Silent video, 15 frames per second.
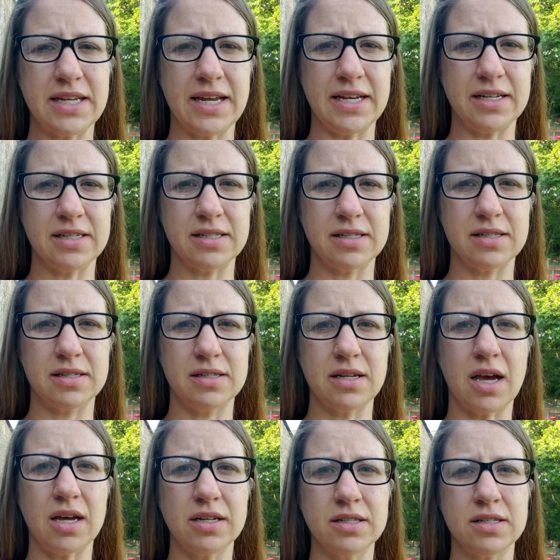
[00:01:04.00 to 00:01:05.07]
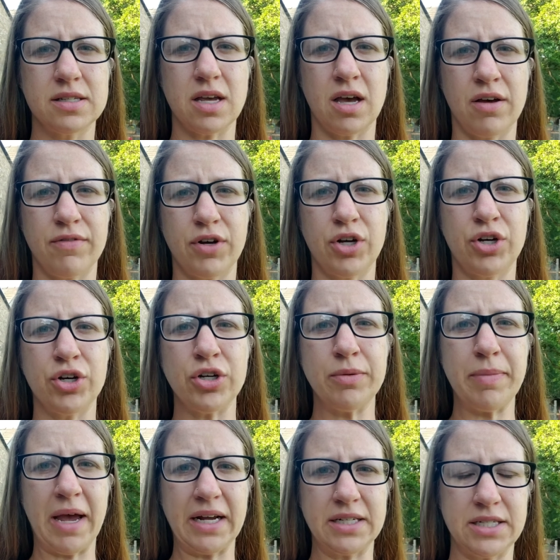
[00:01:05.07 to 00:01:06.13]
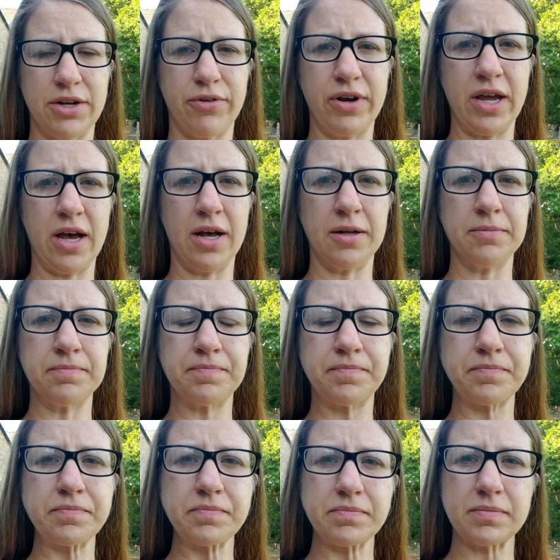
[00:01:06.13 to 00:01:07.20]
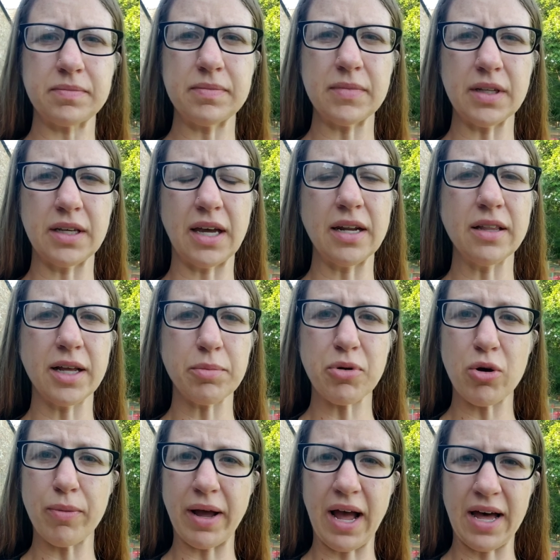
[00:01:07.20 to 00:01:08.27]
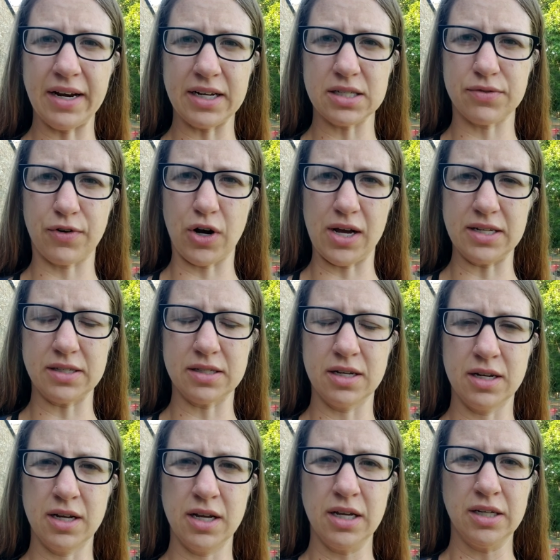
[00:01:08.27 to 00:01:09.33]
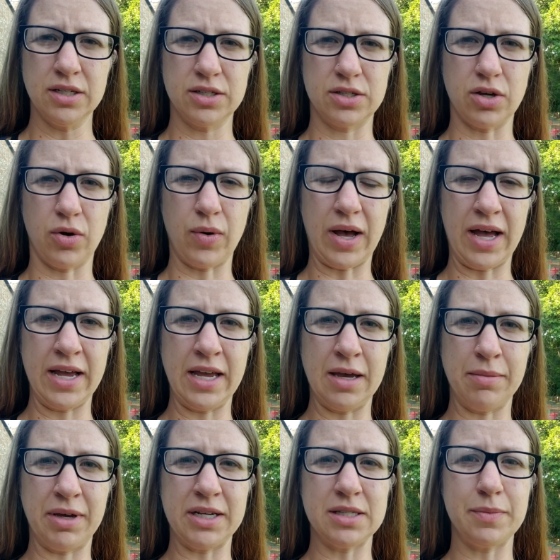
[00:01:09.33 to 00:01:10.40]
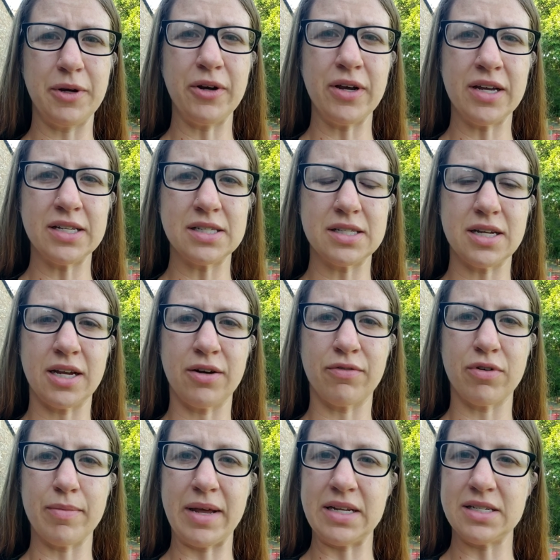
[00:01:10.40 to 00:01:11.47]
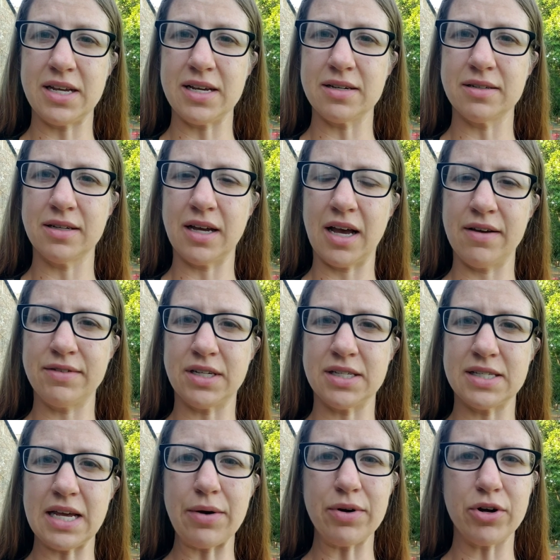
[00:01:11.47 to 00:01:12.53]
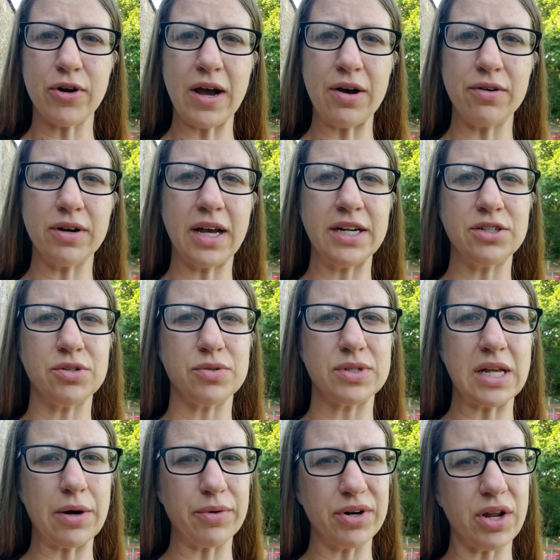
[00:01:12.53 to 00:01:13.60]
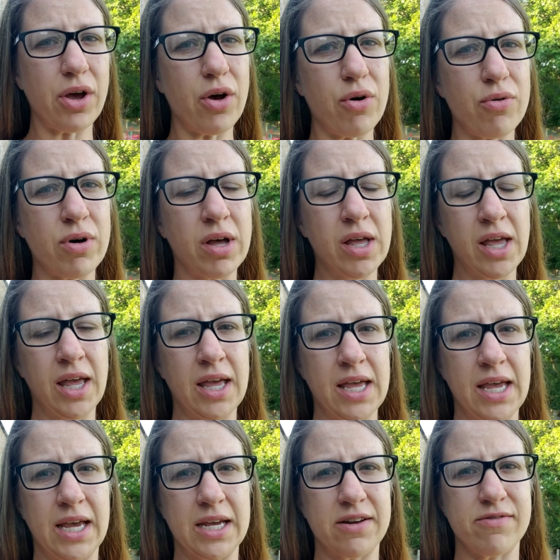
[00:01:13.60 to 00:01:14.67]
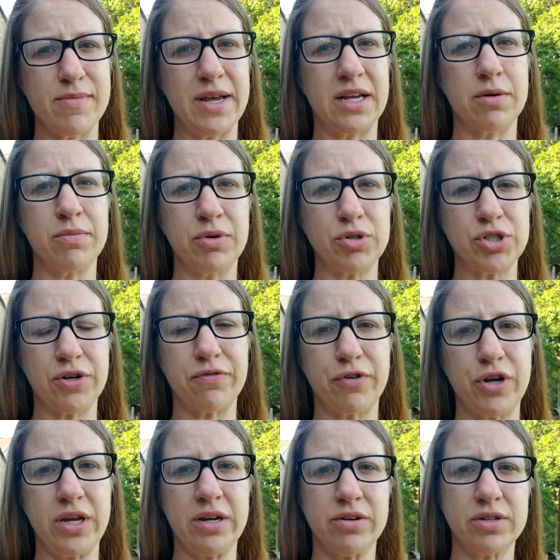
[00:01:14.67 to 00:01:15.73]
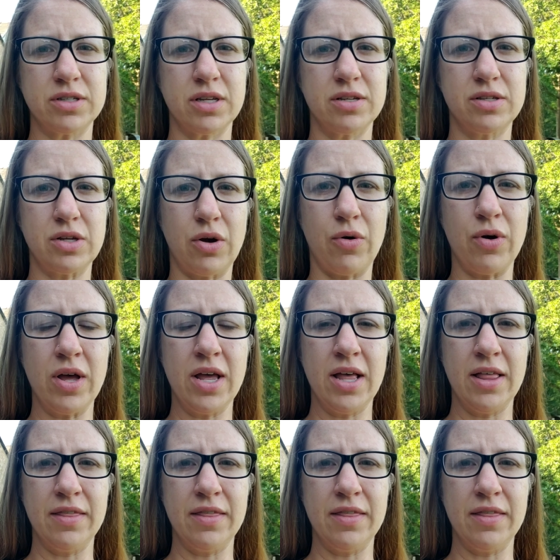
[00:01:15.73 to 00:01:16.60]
contain tons of good bacteria, kind of like probiotics for us. So I am experienced in fermenting. I've done sauerkraut, I do sourdough, and I've made kombucha for years. So